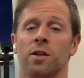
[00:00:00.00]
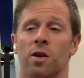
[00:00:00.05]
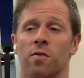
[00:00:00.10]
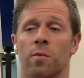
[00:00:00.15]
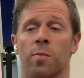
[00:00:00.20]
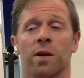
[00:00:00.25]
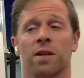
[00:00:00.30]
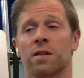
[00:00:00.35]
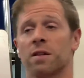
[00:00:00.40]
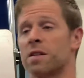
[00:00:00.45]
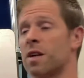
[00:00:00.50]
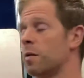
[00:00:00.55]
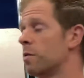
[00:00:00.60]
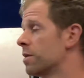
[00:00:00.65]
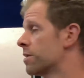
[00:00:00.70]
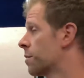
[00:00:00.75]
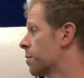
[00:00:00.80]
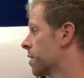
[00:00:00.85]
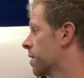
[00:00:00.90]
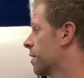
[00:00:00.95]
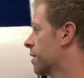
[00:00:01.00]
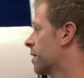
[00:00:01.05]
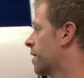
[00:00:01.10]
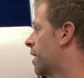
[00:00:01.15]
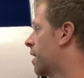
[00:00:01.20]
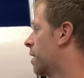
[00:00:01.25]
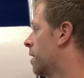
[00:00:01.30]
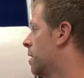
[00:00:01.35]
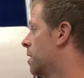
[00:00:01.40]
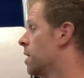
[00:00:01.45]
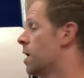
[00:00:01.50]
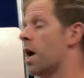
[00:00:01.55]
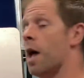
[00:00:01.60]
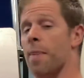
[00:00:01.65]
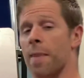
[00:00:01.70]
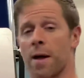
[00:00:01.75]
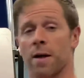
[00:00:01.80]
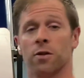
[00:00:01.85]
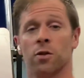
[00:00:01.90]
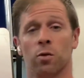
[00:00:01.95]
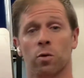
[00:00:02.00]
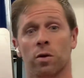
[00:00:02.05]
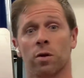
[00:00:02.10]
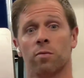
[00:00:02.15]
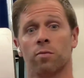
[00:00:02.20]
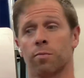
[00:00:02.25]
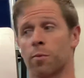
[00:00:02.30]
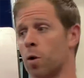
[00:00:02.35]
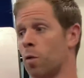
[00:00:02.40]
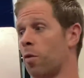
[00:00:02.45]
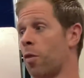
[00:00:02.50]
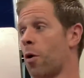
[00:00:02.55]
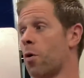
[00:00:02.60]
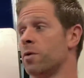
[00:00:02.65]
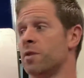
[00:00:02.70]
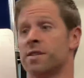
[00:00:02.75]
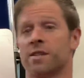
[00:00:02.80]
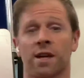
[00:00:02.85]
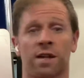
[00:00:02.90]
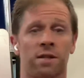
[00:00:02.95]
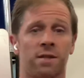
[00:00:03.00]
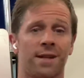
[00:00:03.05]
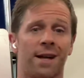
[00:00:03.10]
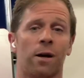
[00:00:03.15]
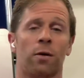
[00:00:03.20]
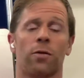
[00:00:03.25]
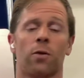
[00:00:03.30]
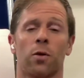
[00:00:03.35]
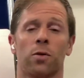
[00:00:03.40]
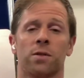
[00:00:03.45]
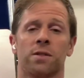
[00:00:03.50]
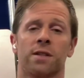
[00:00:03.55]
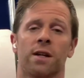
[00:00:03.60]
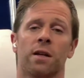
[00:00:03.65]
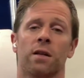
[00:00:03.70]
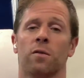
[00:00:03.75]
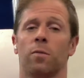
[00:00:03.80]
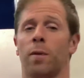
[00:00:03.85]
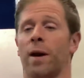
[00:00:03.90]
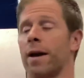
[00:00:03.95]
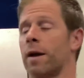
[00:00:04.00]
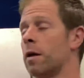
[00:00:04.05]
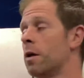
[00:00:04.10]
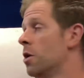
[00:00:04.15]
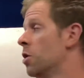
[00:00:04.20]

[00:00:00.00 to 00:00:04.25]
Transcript: have a picnic table, something like that. And then you could go 30 seconds out, 30 seconds back.